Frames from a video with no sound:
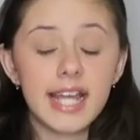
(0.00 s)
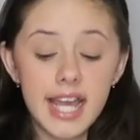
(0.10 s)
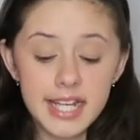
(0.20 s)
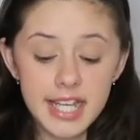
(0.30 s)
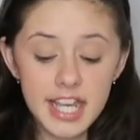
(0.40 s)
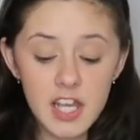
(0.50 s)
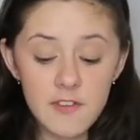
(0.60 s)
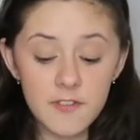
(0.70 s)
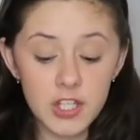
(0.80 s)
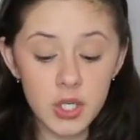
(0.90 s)
Then
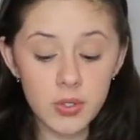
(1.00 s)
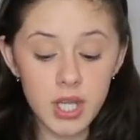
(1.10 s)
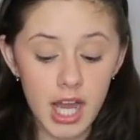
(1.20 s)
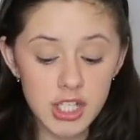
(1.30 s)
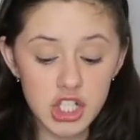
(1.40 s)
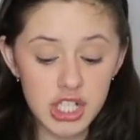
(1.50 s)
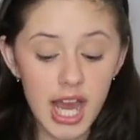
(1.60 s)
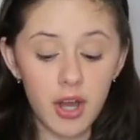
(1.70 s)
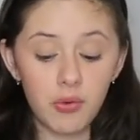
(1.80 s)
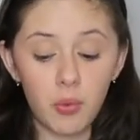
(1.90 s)
if you touch
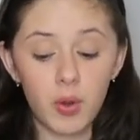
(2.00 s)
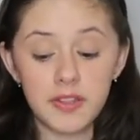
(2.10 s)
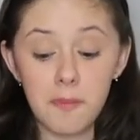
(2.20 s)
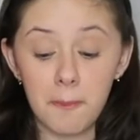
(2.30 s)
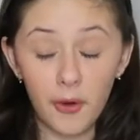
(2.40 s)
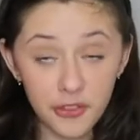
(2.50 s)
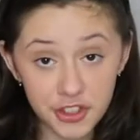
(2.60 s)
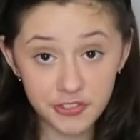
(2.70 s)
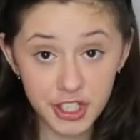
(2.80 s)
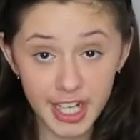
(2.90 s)
down with
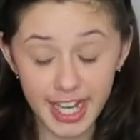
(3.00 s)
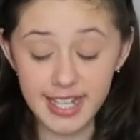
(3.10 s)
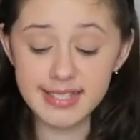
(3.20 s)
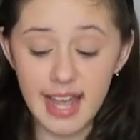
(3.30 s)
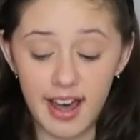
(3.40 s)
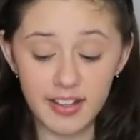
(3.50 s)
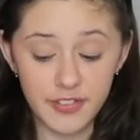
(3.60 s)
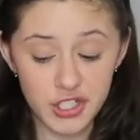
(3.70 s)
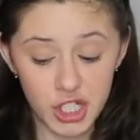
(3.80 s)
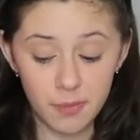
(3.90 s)
both of your hands
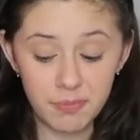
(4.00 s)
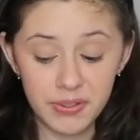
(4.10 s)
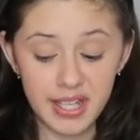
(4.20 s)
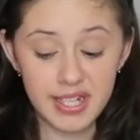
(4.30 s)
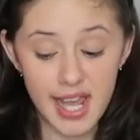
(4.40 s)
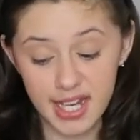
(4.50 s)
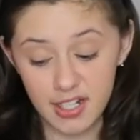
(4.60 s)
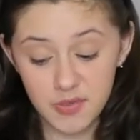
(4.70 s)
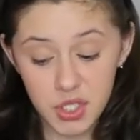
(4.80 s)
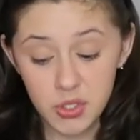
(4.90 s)
out of a jump, you get
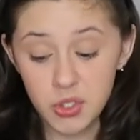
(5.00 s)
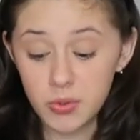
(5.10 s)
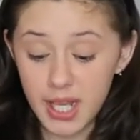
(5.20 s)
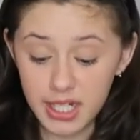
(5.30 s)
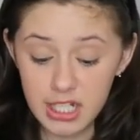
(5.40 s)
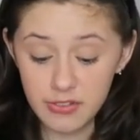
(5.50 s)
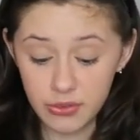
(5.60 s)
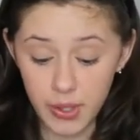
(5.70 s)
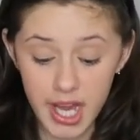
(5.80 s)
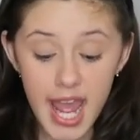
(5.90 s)
negative two to negative
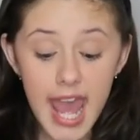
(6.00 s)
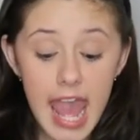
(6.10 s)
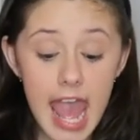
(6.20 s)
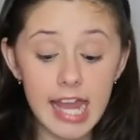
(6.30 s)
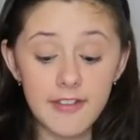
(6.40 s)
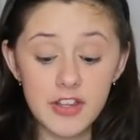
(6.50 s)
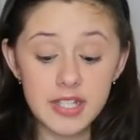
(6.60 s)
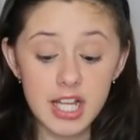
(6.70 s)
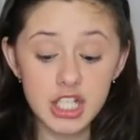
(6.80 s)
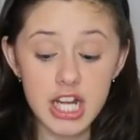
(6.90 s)
three. And if
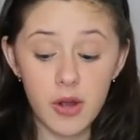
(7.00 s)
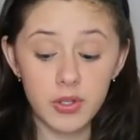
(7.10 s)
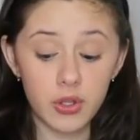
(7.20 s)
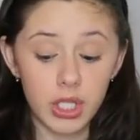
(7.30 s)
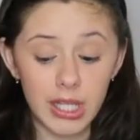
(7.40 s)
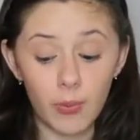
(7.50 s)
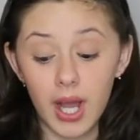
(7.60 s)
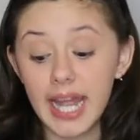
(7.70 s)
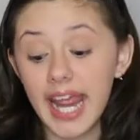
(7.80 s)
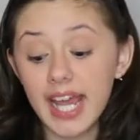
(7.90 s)
you touch down with only
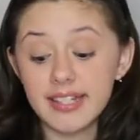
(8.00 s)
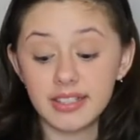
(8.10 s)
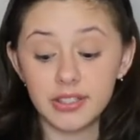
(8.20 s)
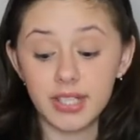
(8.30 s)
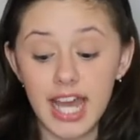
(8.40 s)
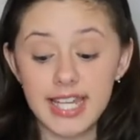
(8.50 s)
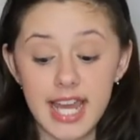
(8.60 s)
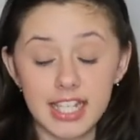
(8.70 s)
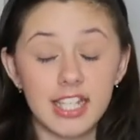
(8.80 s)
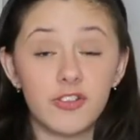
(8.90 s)
one hand, you get
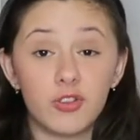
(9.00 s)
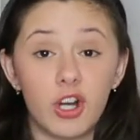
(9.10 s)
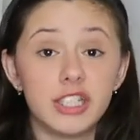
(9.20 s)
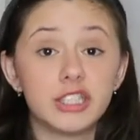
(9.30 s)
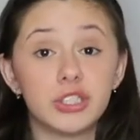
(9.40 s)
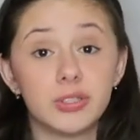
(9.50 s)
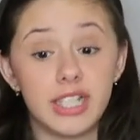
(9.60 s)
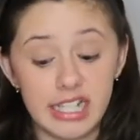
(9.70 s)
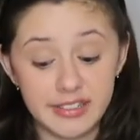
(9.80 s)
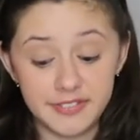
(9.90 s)
negative one to a
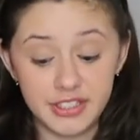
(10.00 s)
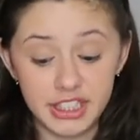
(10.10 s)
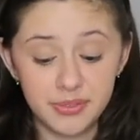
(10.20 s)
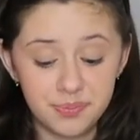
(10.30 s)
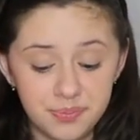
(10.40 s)
negative two.